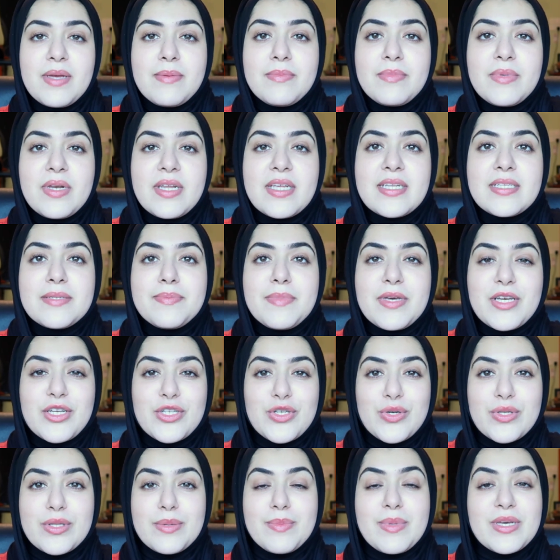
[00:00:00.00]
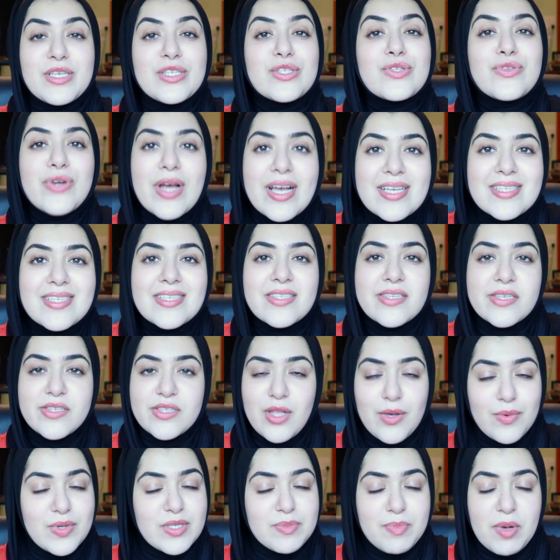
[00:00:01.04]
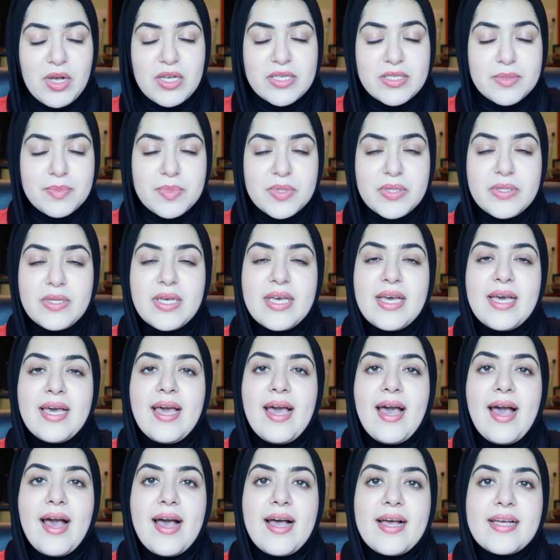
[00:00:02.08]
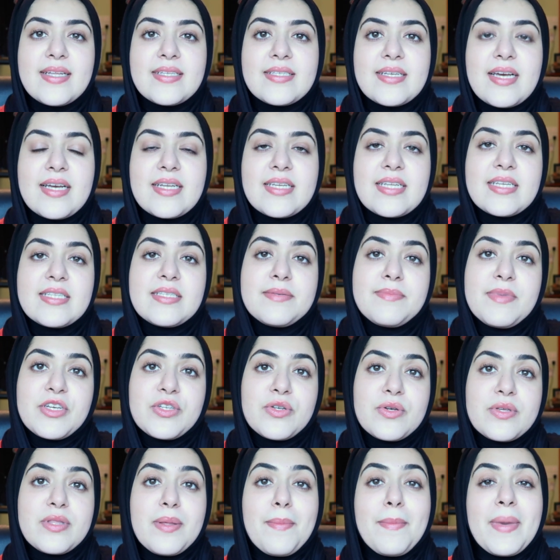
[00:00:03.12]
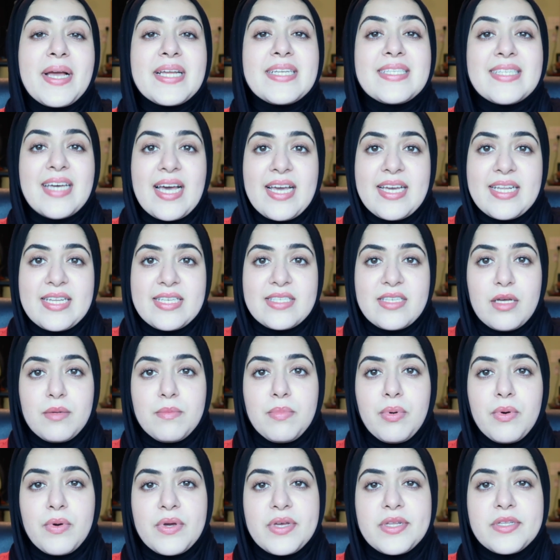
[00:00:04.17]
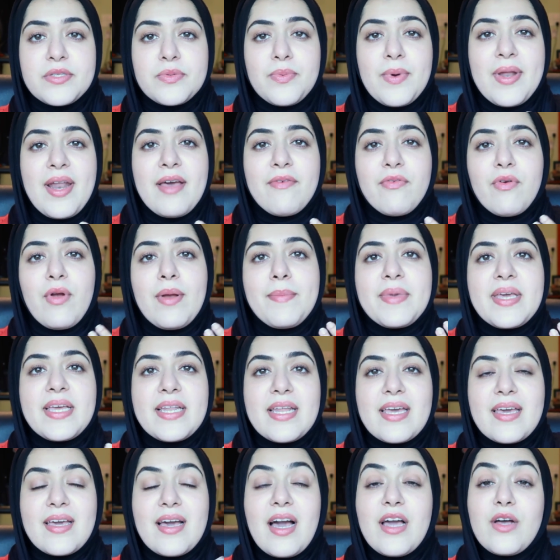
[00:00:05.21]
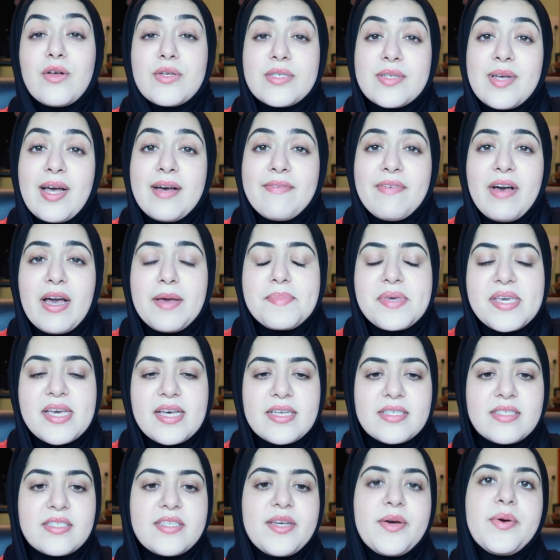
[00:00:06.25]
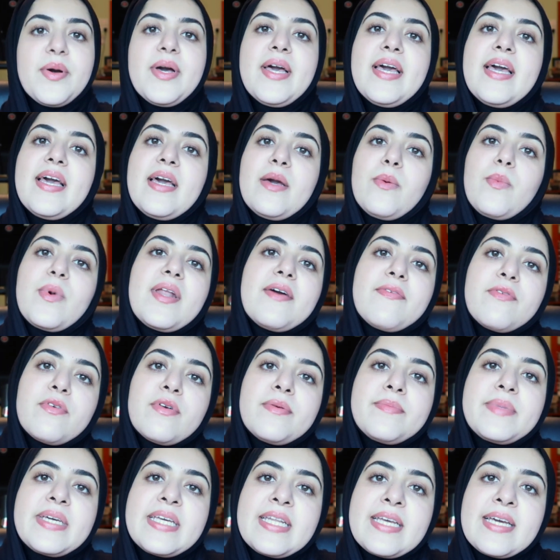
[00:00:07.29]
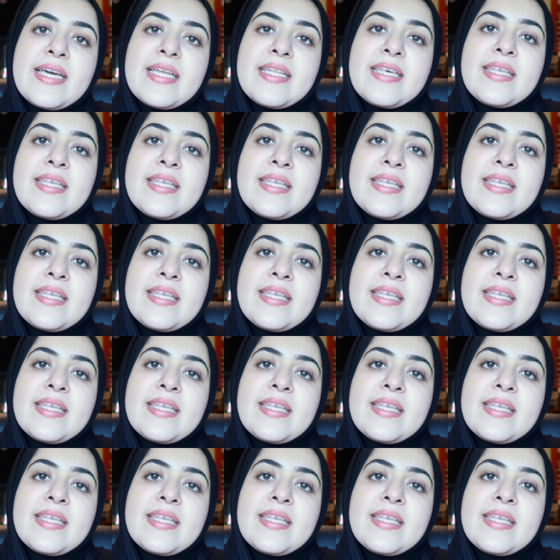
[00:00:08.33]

I need to make sure that my stress is as low as possible, and I need to make sure that my diet is on point. Whenever I'm eating, I also have IBS, so whenever I'm eating